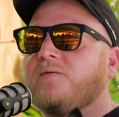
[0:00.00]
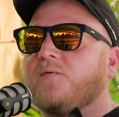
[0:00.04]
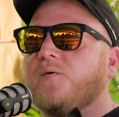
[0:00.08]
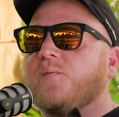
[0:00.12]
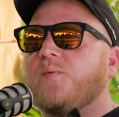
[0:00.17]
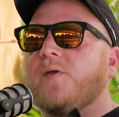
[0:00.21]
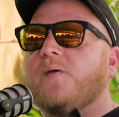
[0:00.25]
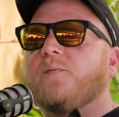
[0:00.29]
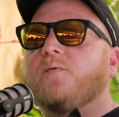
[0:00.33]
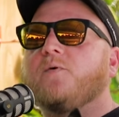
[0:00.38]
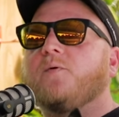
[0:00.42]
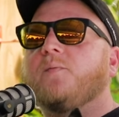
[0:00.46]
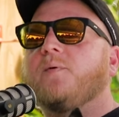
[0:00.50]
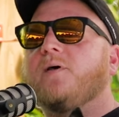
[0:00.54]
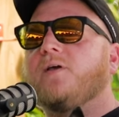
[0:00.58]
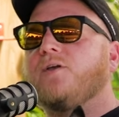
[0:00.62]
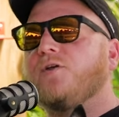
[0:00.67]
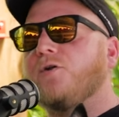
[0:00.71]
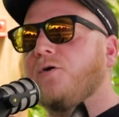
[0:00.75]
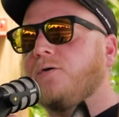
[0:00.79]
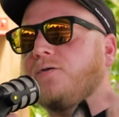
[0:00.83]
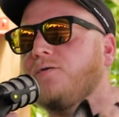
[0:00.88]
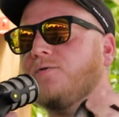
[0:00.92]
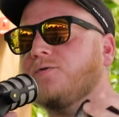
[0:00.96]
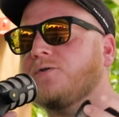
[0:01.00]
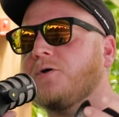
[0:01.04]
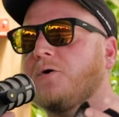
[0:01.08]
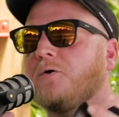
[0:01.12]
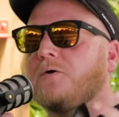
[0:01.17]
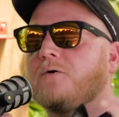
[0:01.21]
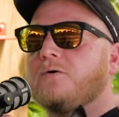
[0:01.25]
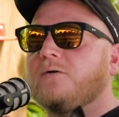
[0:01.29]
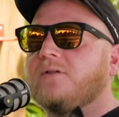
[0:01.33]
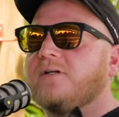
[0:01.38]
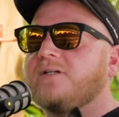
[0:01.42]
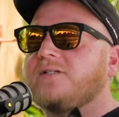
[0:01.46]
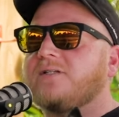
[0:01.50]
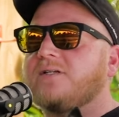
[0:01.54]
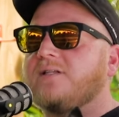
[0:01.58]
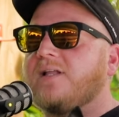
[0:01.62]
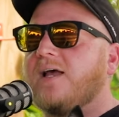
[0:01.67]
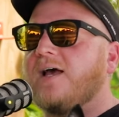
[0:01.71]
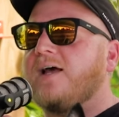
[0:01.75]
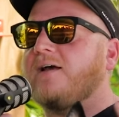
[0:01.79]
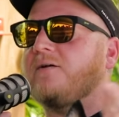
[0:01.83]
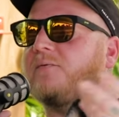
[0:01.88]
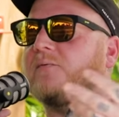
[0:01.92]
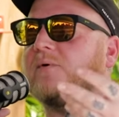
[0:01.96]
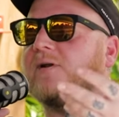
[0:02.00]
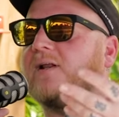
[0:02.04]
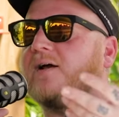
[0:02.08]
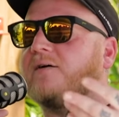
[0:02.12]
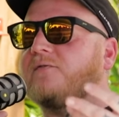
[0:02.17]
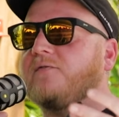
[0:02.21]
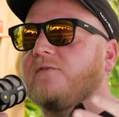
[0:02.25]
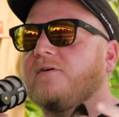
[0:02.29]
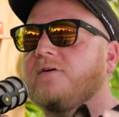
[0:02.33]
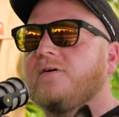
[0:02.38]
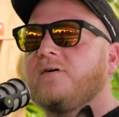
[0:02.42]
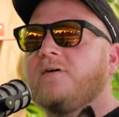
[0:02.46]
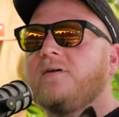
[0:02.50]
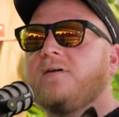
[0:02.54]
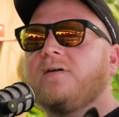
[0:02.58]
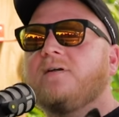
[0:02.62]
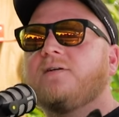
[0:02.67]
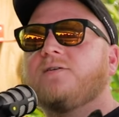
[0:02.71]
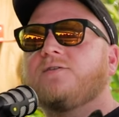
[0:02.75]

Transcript: when people would be like, you don't use coal, this and that, and whatever.